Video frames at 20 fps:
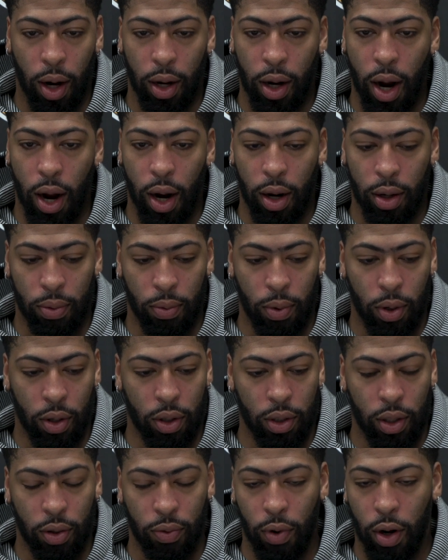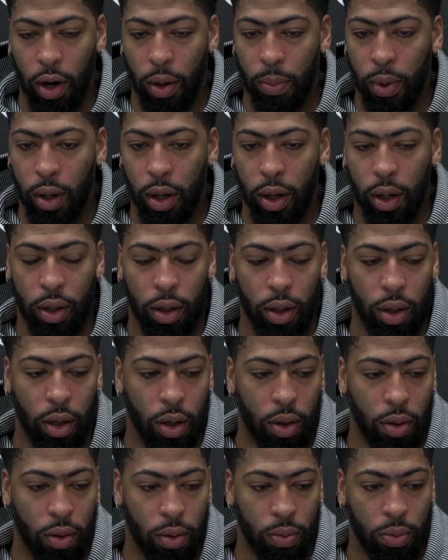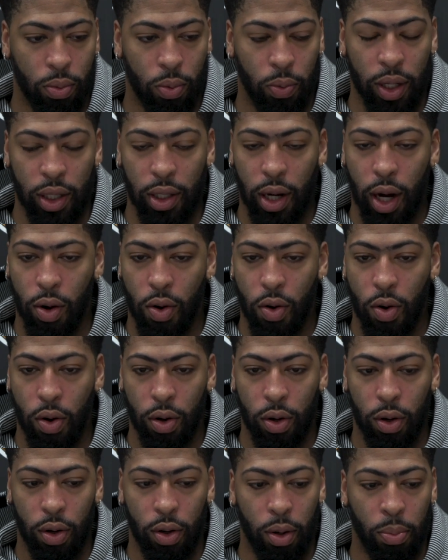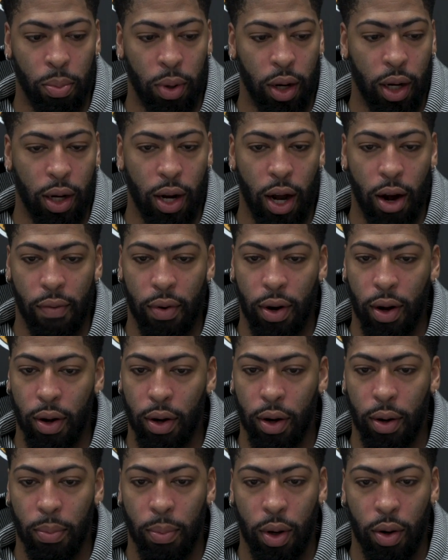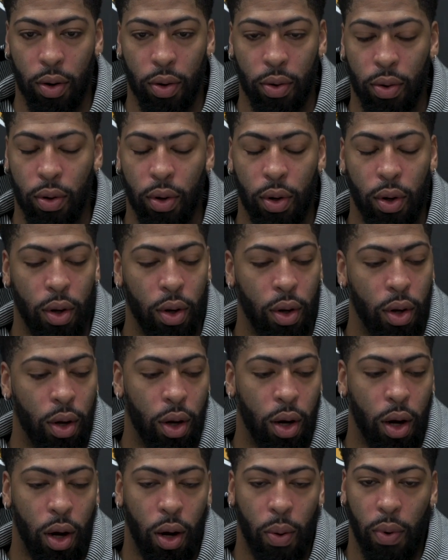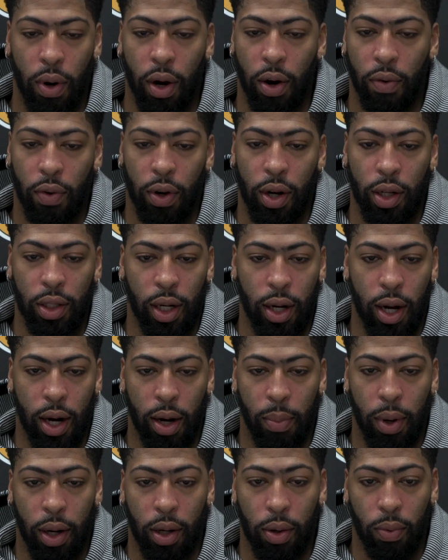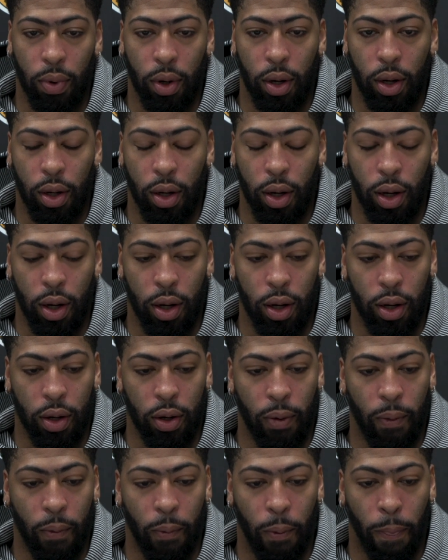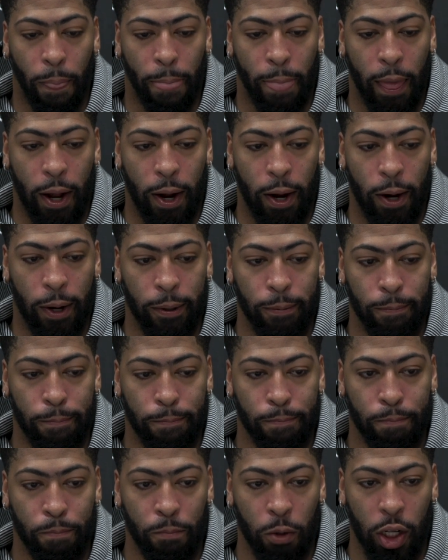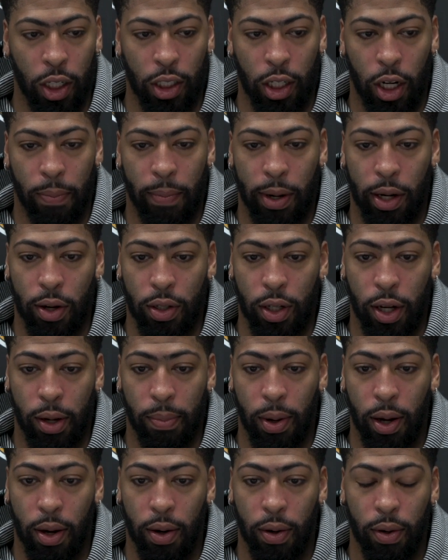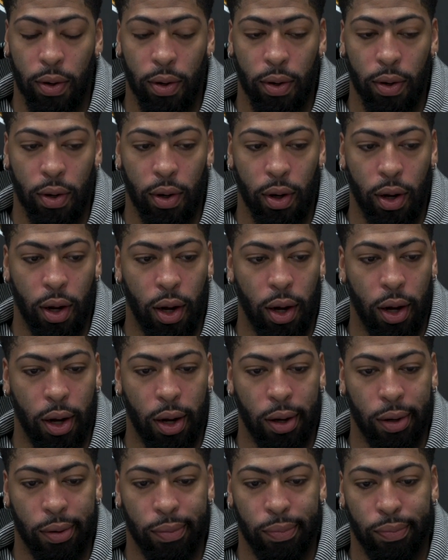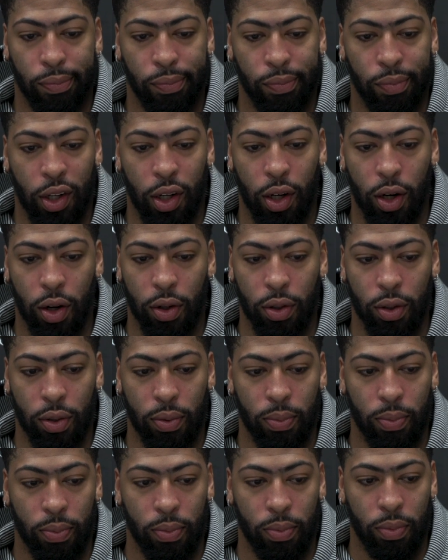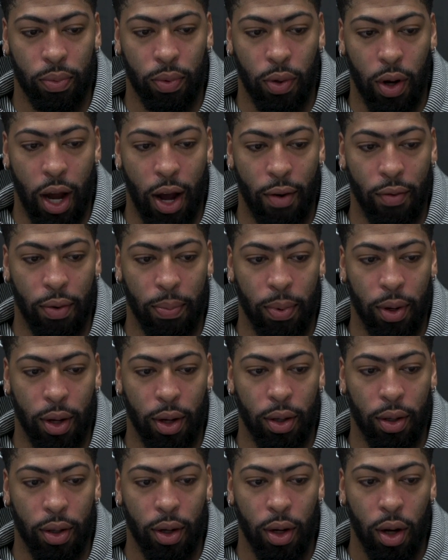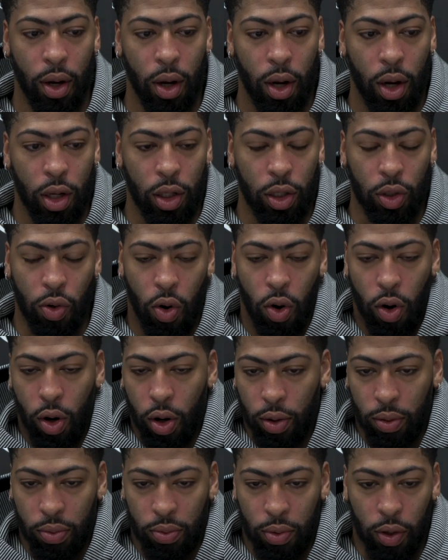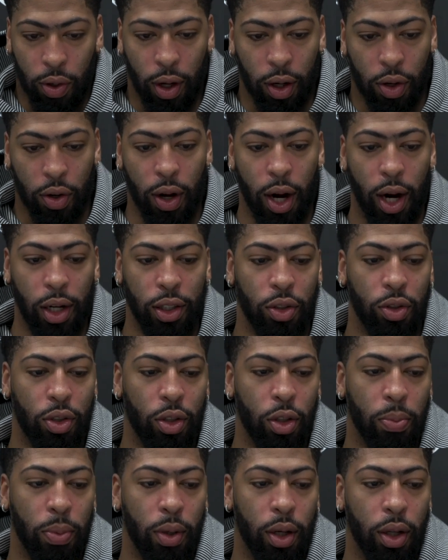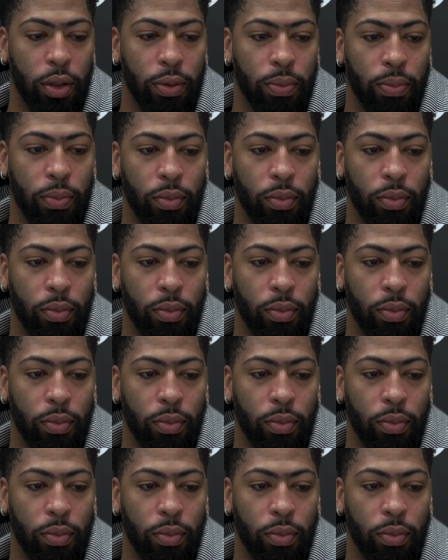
right guy, whether it's in front of me, you know, weak side corner, the big down down in the middle, or whatever it is. I got to make the read, and um, that's how you make your team better. Uh, you know, you know, I haven't been scoring you know, like you guys used to, but